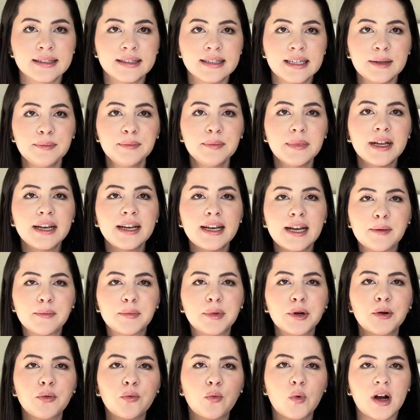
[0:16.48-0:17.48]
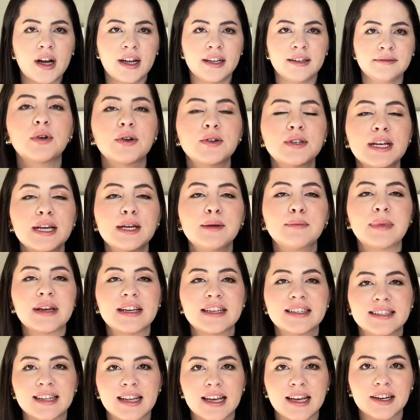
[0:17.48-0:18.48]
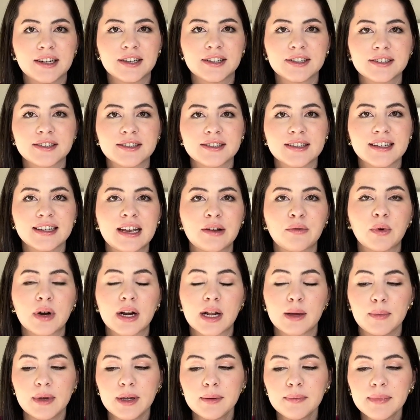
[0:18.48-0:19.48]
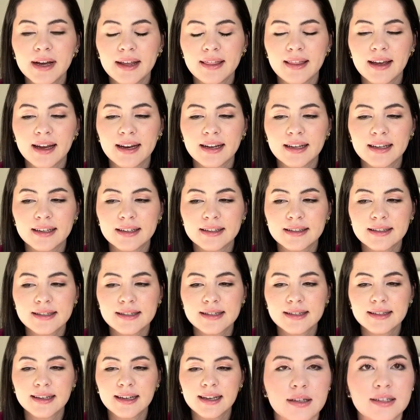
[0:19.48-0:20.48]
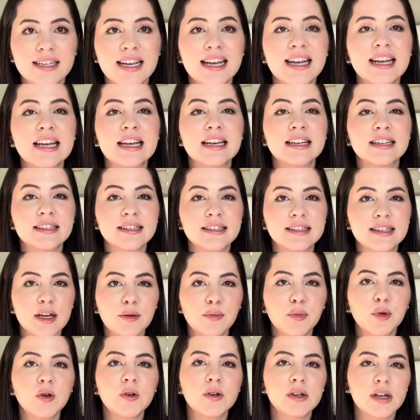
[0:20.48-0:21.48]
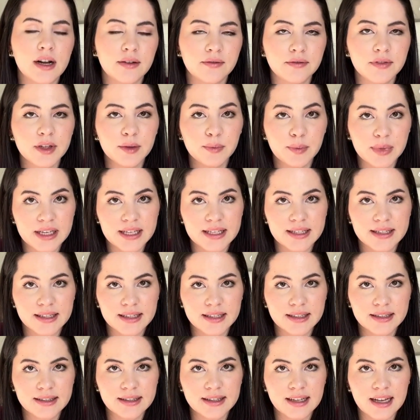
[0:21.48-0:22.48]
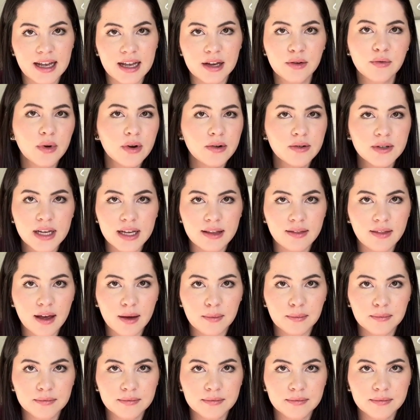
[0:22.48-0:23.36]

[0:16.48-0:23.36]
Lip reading: Tip number 1, rotate base layers. And what I mean by that is take staple comfy pieces and rotate them.